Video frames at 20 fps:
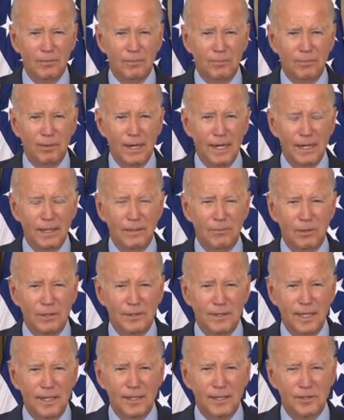paid what
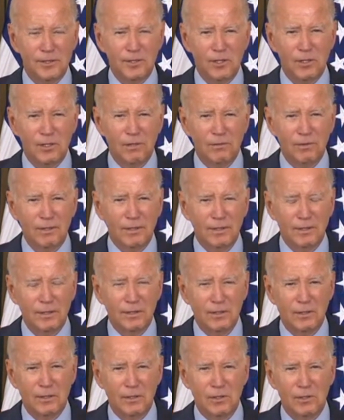they deserve,
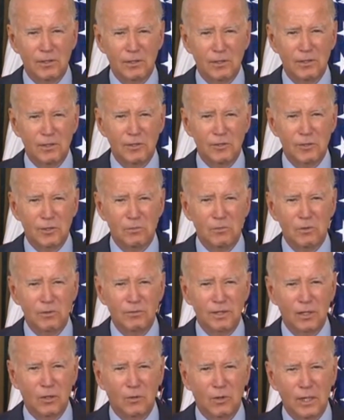and goods are
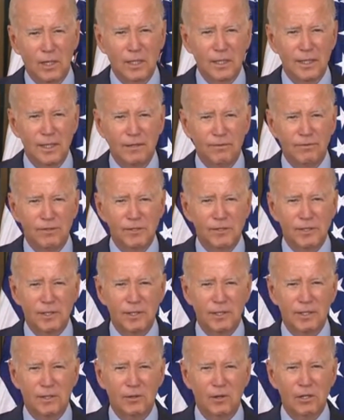moving quickly and
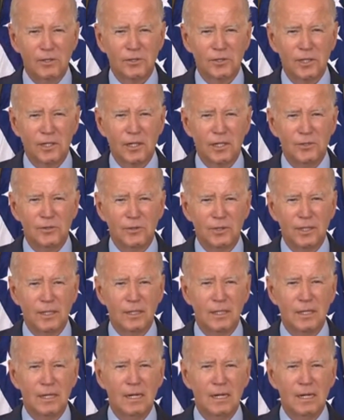efficiently across the country.